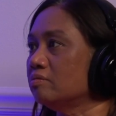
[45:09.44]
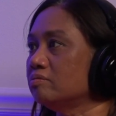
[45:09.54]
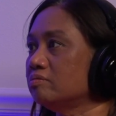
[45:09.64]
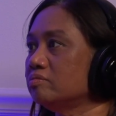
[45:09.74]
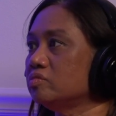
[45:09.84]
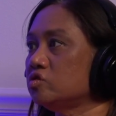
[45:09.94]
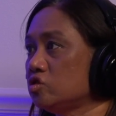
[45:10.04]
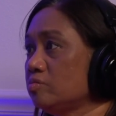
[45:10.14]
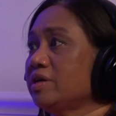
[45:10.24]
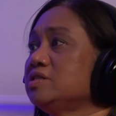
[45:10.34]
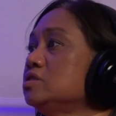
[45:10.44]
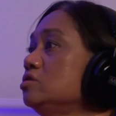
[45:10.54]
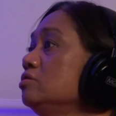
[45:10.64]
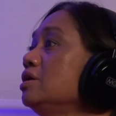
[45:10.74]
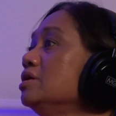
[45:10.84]
uh, to my
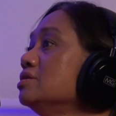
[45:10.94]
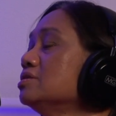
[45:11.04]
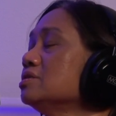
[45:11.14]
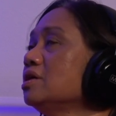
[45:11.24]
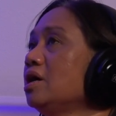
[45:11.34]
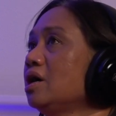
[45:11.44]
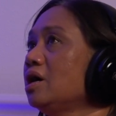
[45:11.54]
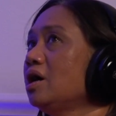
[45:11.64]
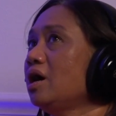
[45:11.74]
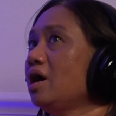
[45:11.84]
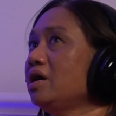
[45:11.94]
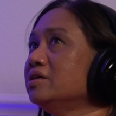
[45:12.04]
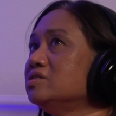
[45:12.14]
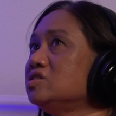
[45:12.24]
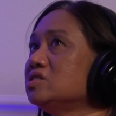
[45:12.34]
students
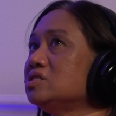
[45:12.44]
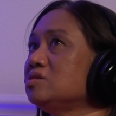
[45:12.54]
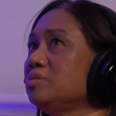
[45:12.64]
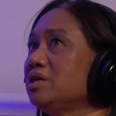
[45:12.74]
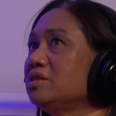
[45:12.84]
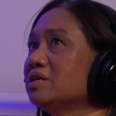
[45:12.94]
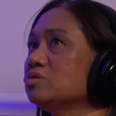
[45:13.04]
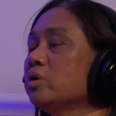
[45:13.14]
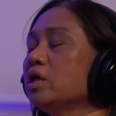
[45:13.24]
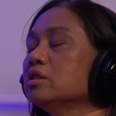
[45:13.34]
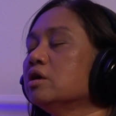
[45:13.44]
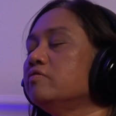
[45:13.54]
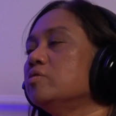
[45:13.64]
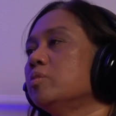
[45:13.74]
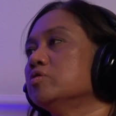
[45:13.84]
is just, to me, that's what I
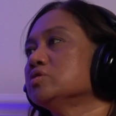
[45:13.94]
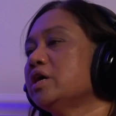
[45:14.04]
love the most.